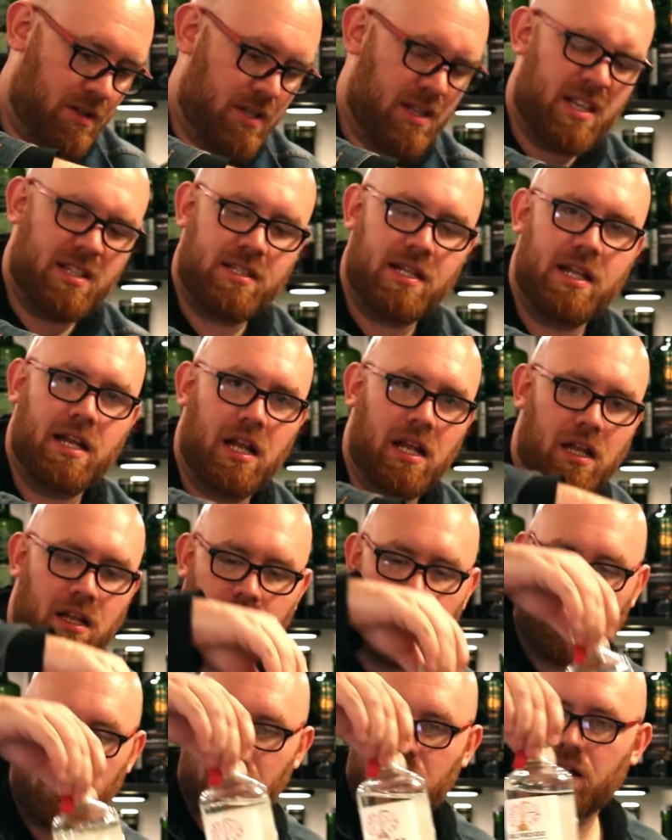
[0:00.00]
it's a
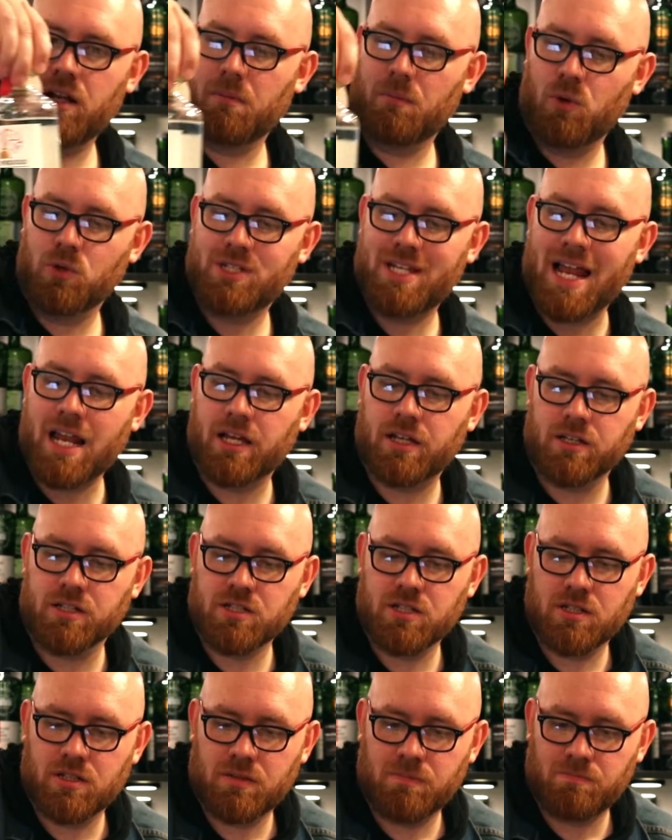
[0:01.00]
little more
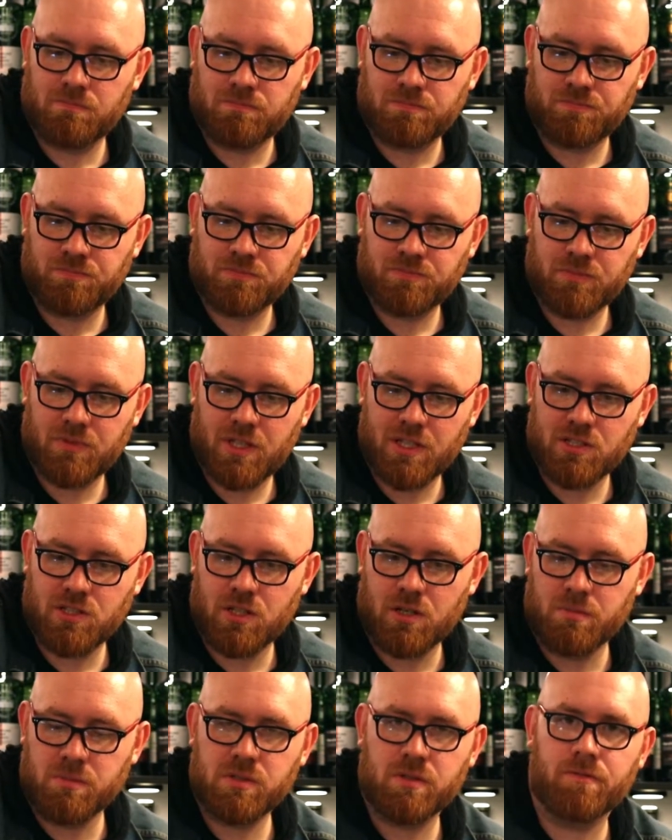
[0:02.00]
delicate in
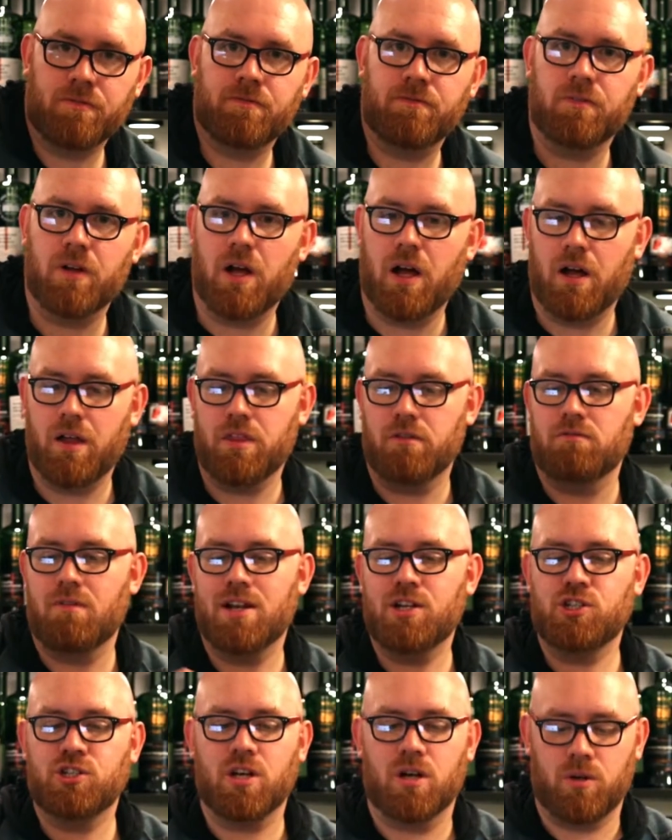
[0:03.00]
terms of the
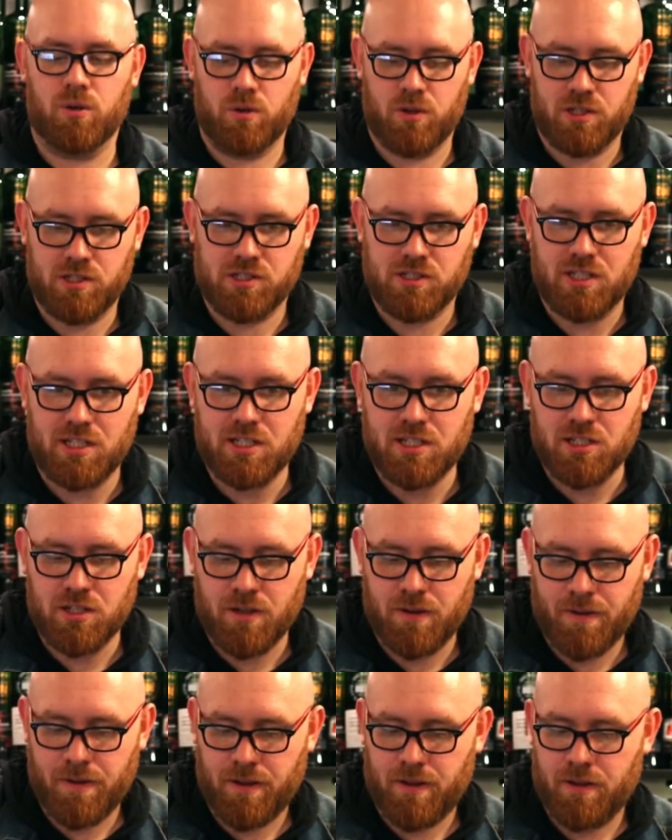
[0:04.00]
ratio that's needed.
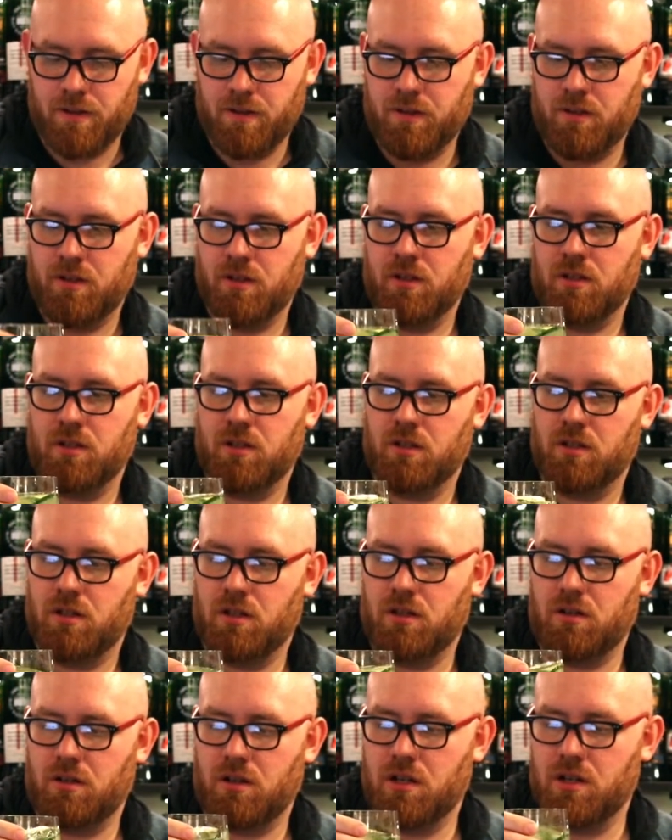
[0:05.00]

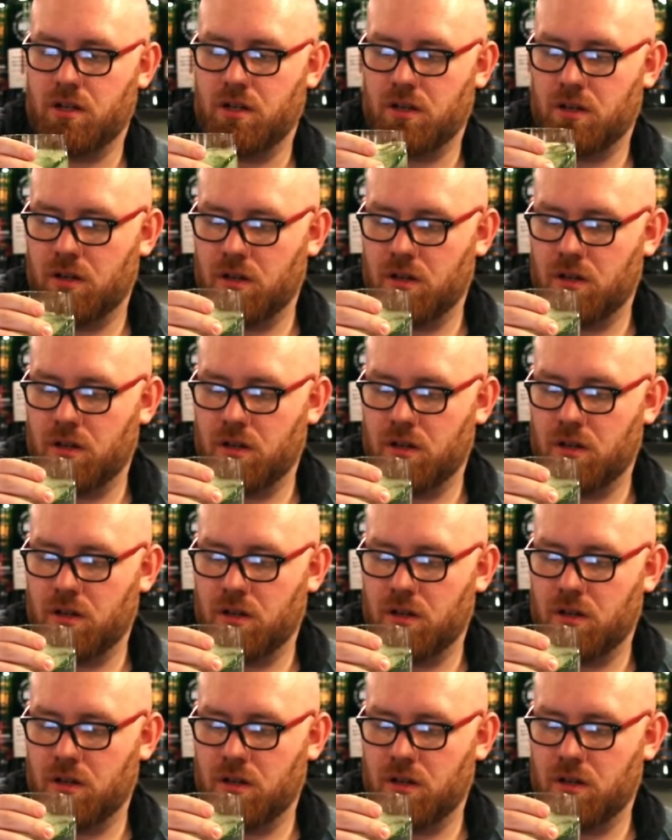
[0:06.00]
All right.